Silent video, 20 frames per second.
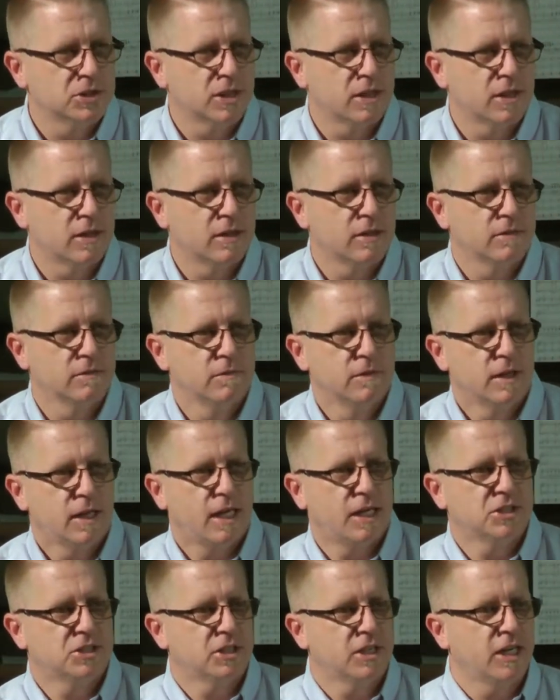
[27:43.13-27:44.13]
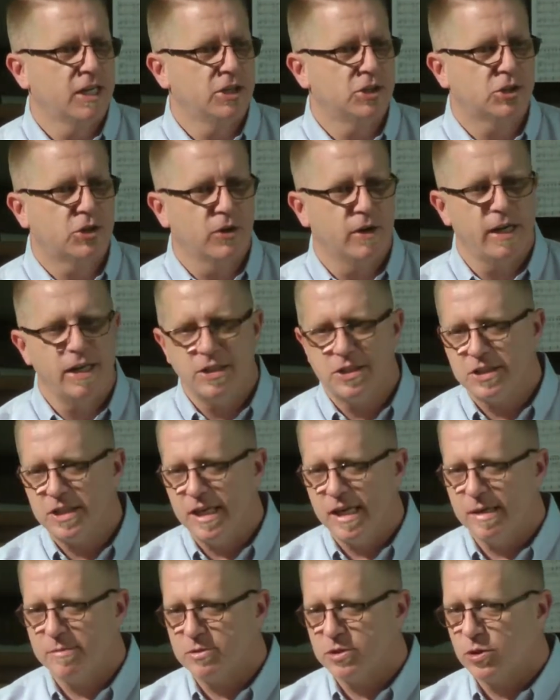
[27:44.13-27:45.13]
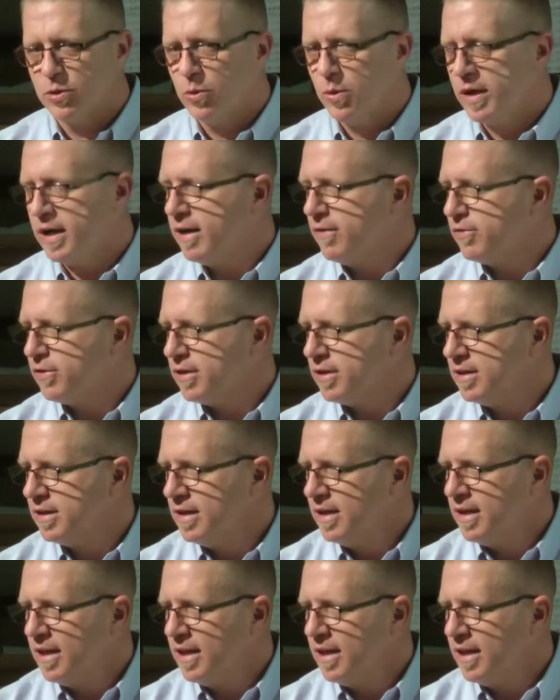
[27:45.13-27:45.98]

Uh, S&H green stamps or whatever.